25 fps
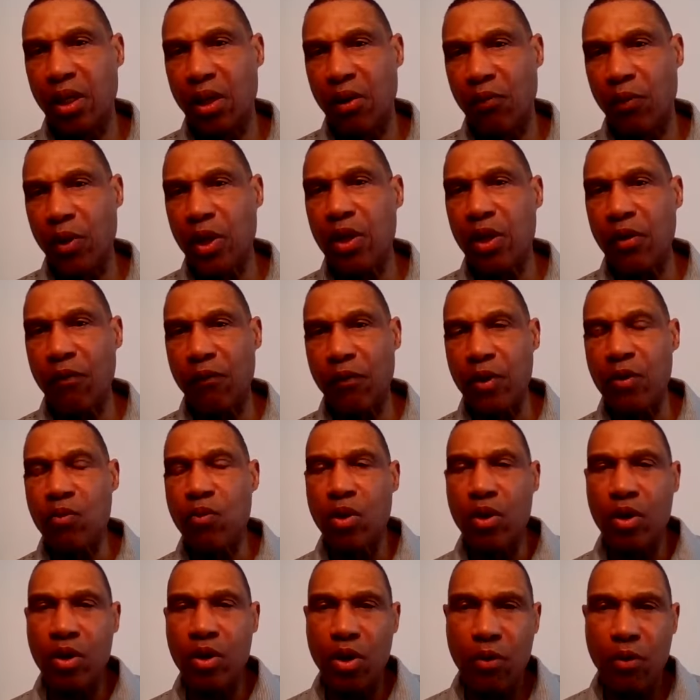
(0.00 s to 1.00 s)
You know, if
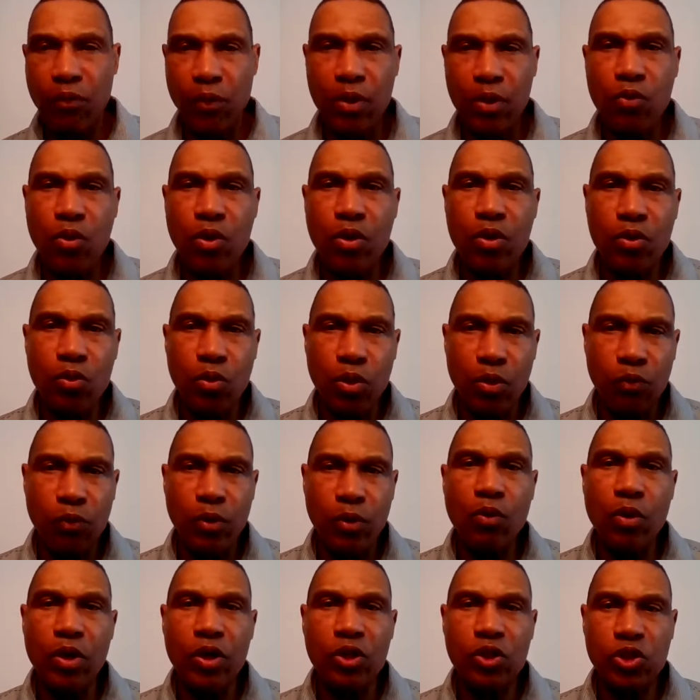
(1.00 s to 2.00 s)
we
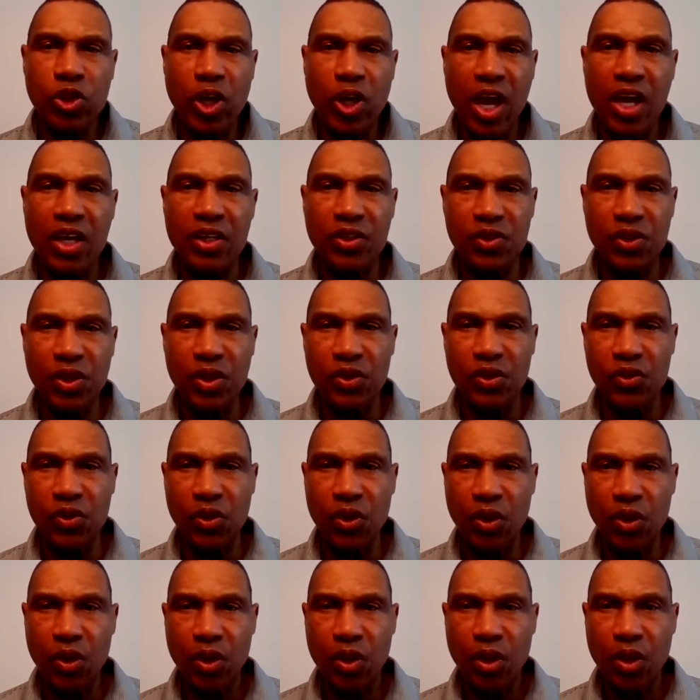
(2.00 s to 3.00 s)
want to change this,